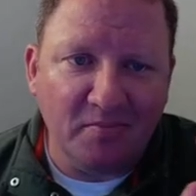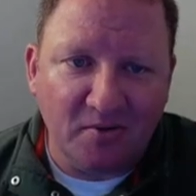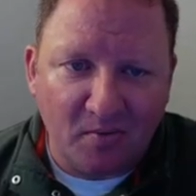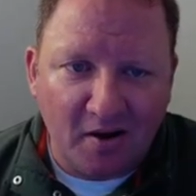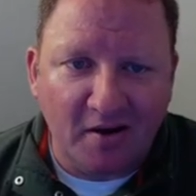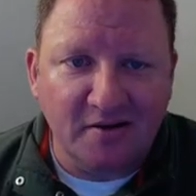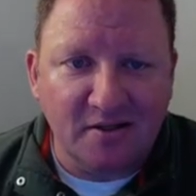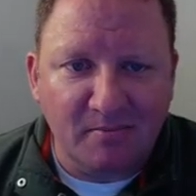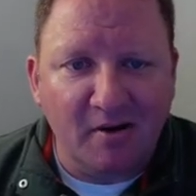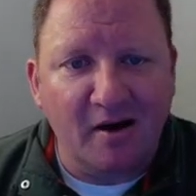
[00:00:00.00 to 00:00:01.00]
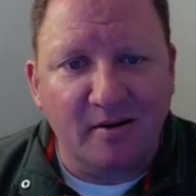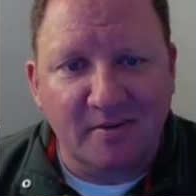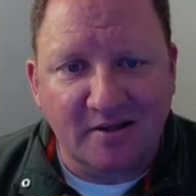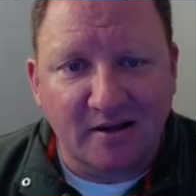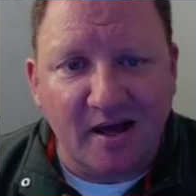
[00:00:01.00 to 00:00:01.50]
the right, the bottom,
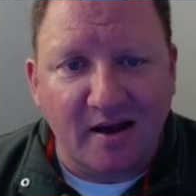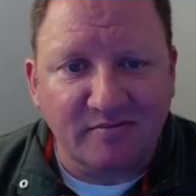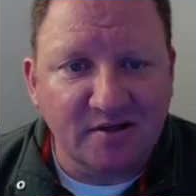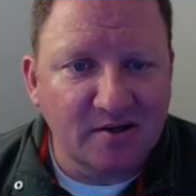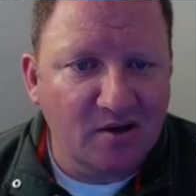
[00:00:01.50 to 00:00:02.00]
and the left,